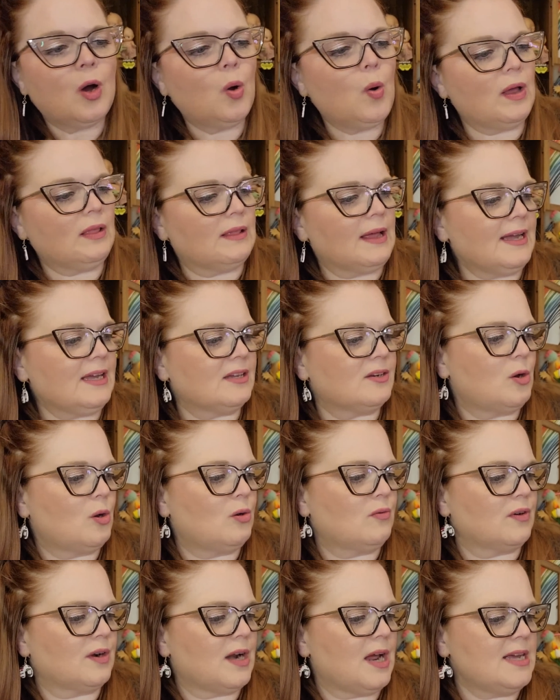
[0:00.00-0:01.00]
Oh, I like an
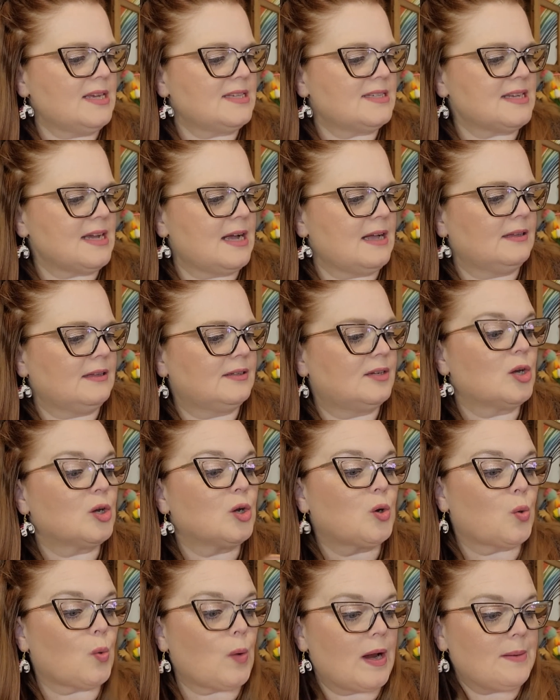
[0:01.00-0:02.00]
overnight salad.
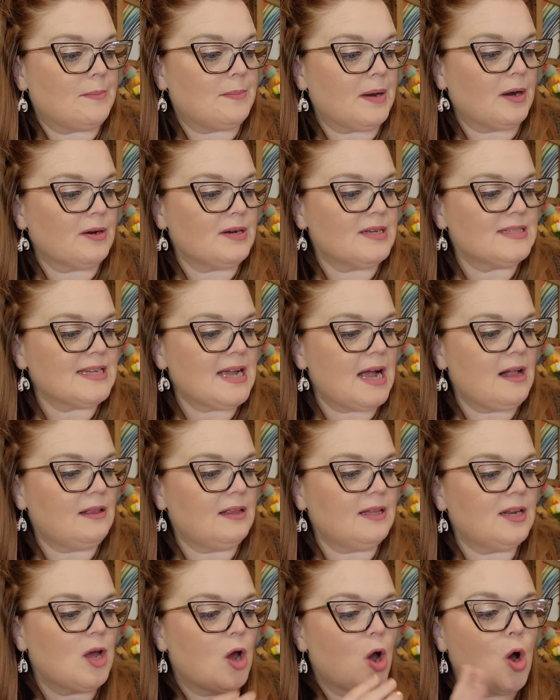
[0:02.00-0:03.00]
Cranberry
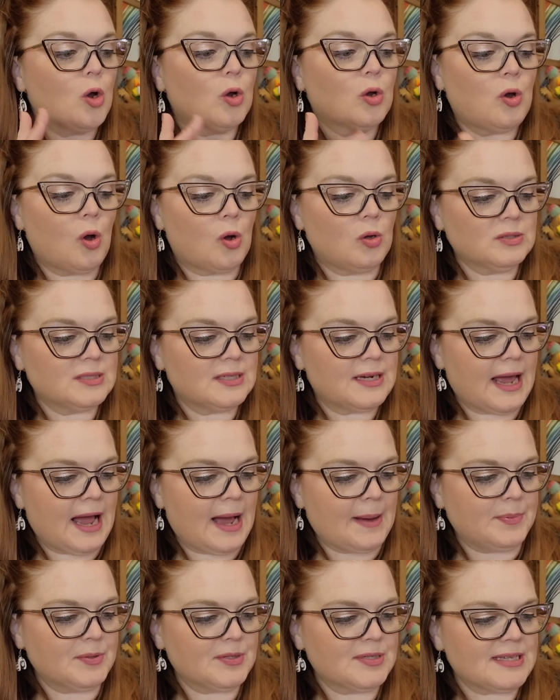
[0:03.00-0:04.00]
salad, golden
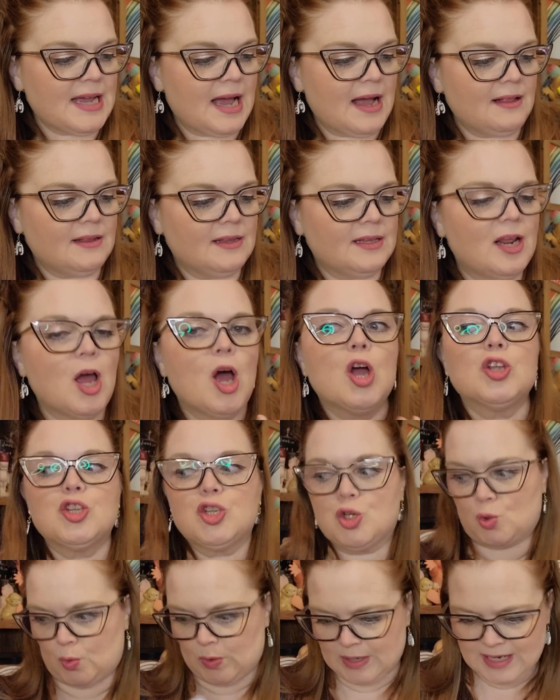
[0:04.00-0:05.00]
apple salad,
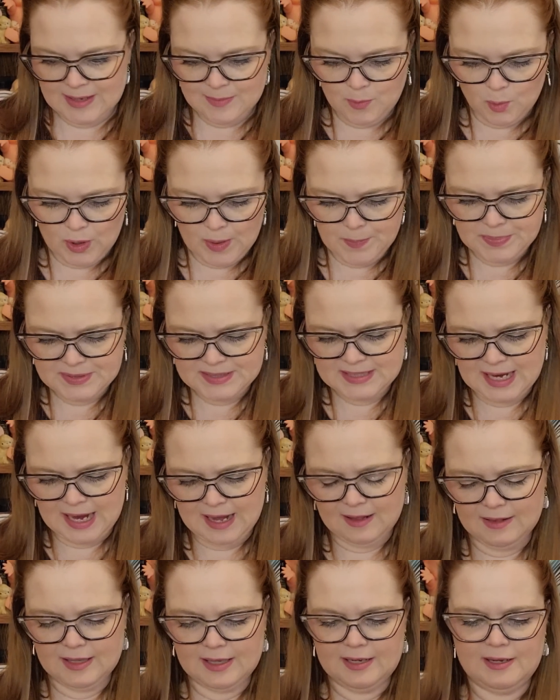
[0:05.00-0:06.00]
dream whip
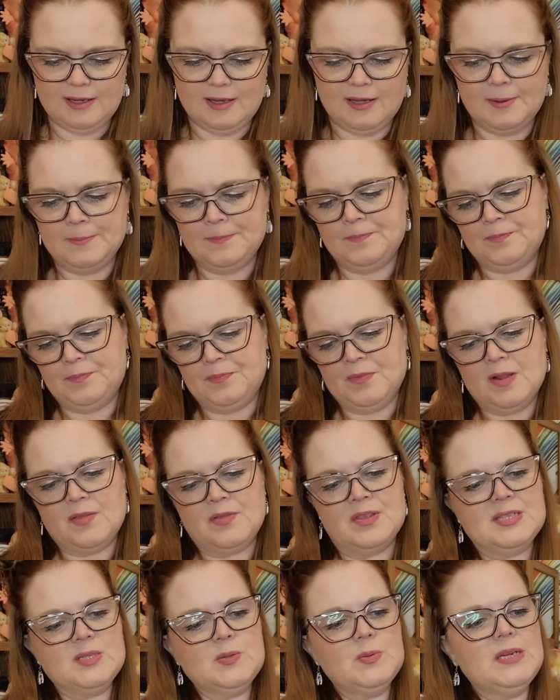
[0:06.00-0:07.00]
salad,
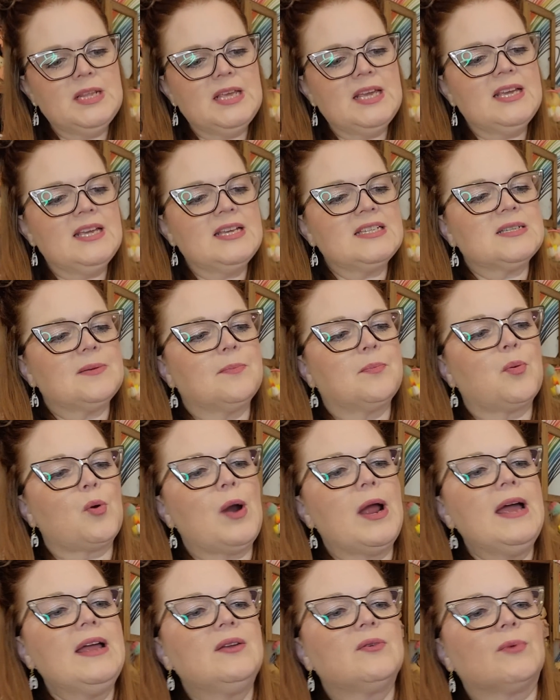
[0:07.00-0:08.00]
this one is
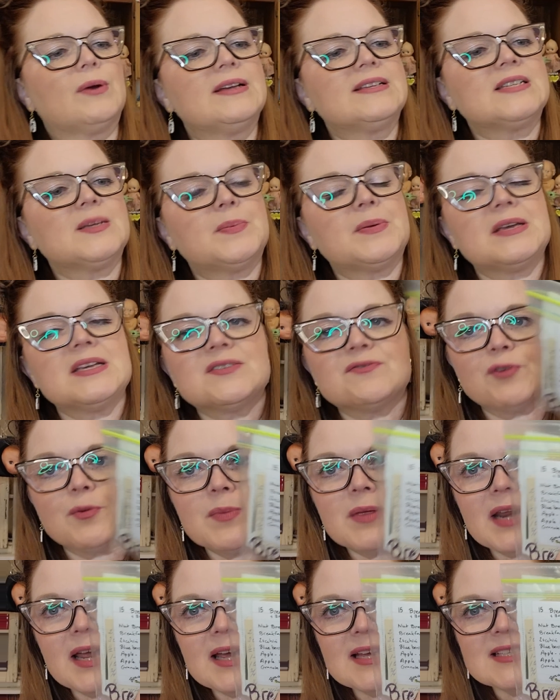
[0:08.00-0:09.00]
bread recipes
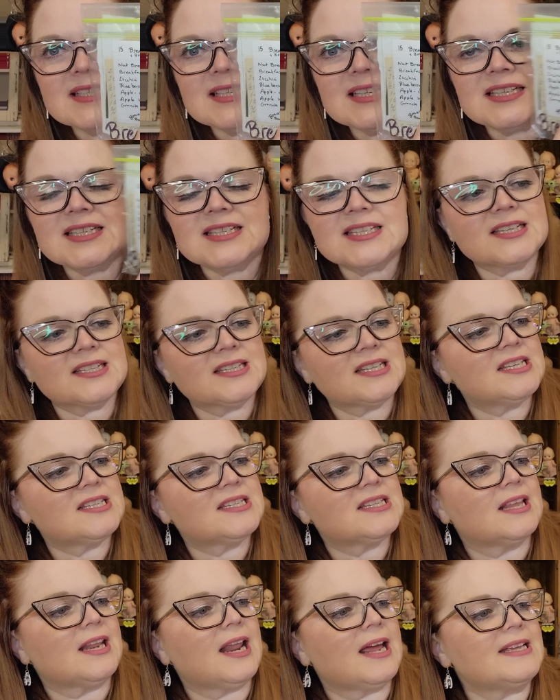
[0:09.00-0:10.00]
from the 1960s
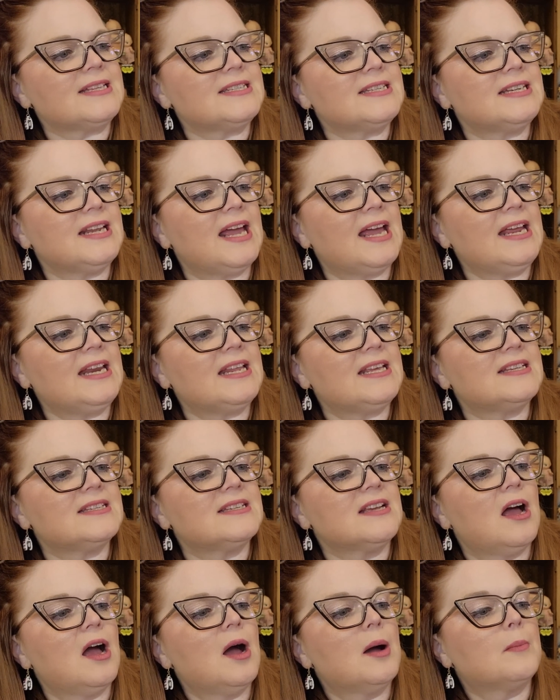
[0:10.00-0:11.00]
to the
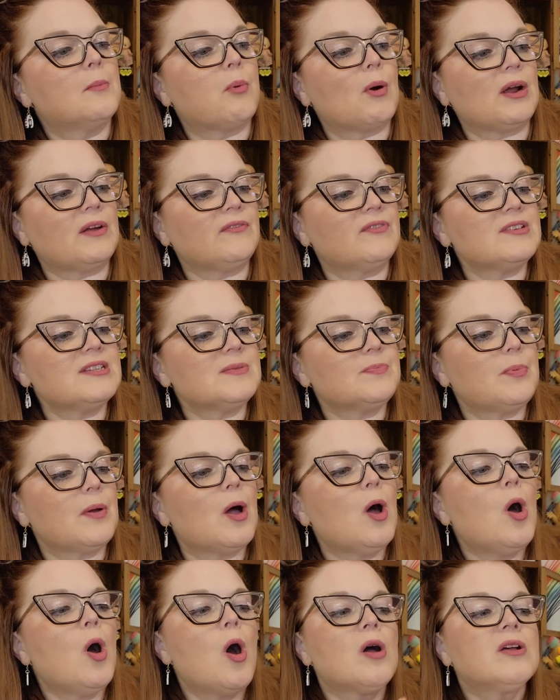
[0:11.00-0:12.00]
1980s. Breakfast
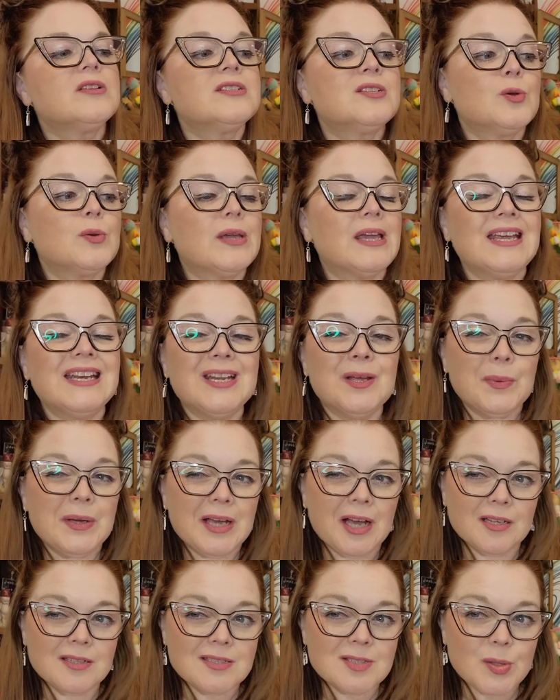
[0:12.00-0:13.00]
zucchini. We
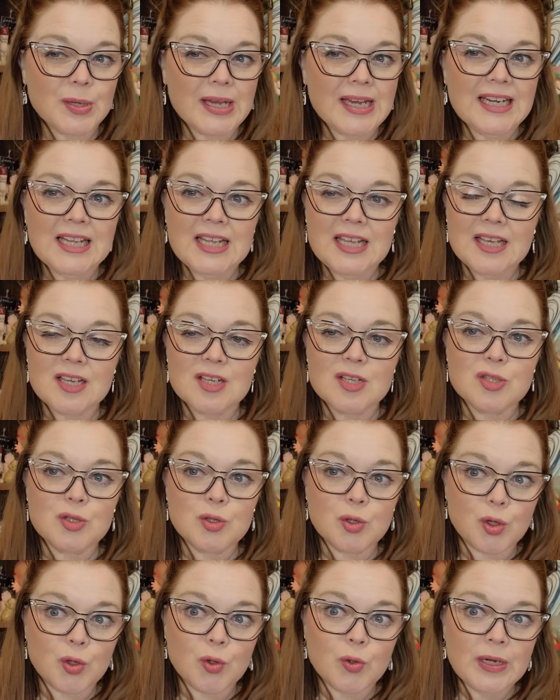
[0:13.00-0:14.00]
call zucchini
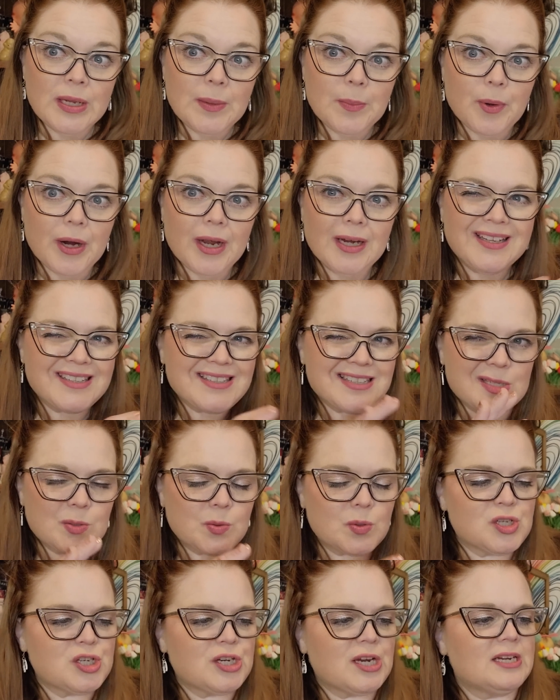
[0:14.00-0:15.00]
zucchini bread because that's
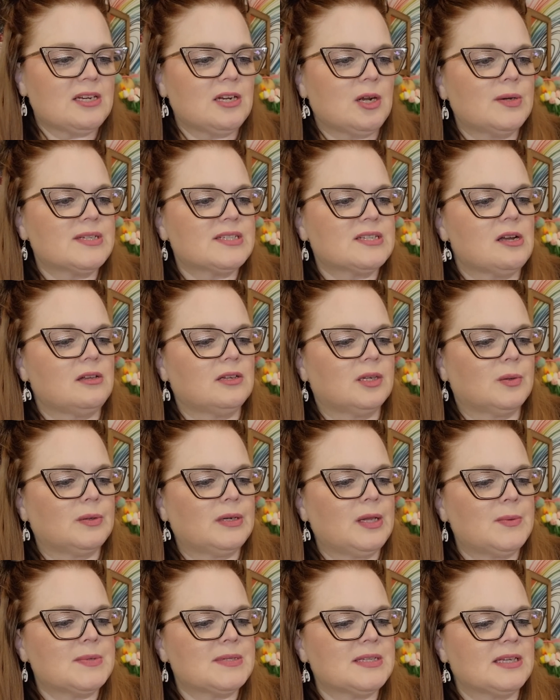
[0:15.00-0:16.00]
what Jaden always called it
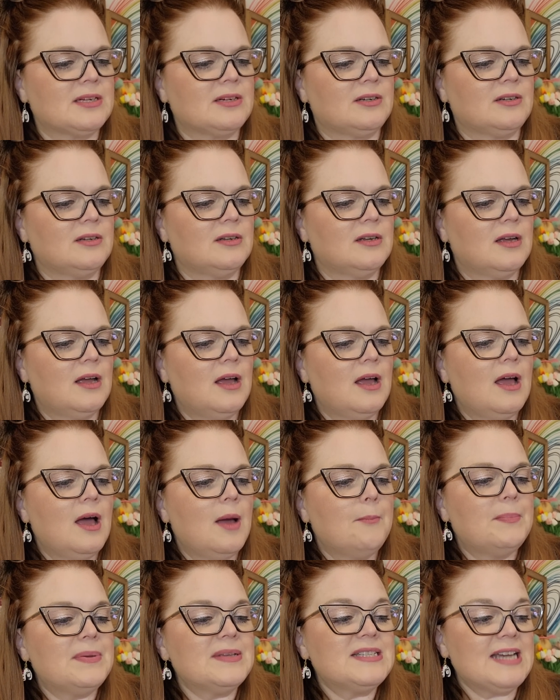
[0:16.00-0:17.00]
when he was little.
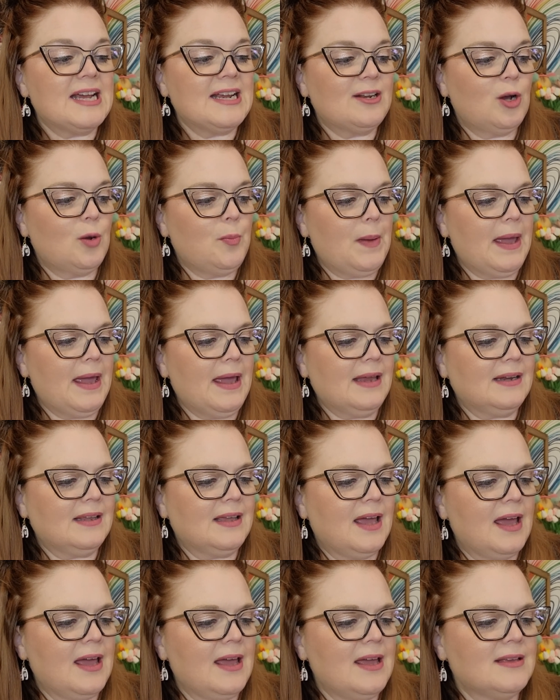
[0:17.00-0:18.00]
Potato
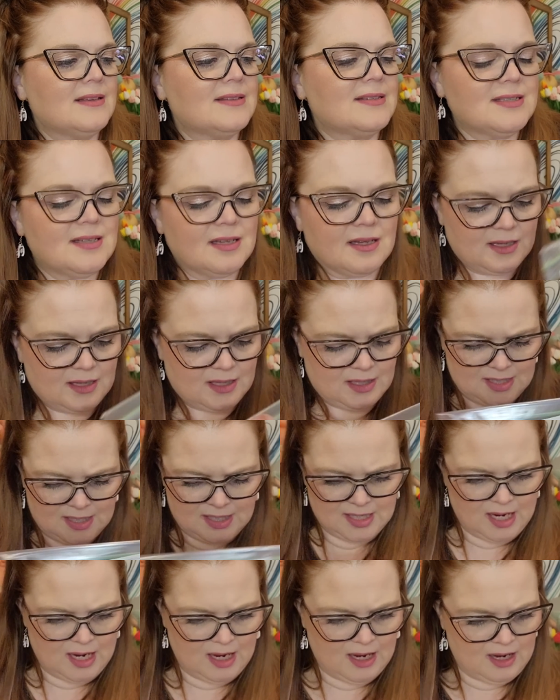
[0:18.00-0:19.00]
pancakes.
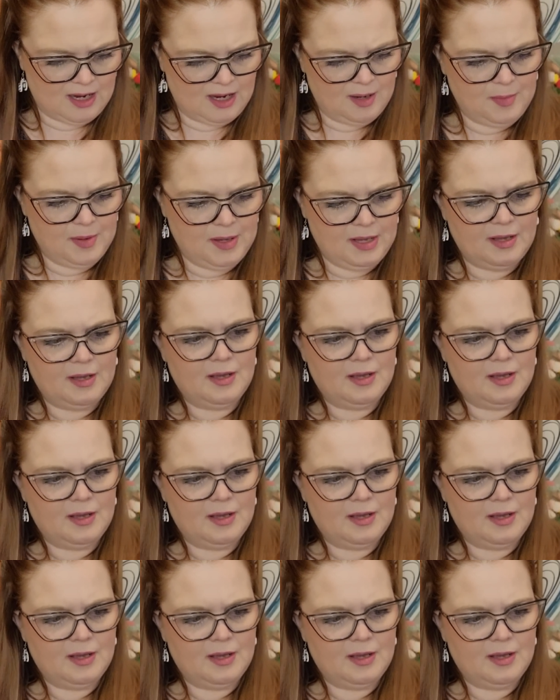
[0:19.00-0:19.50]
Yum.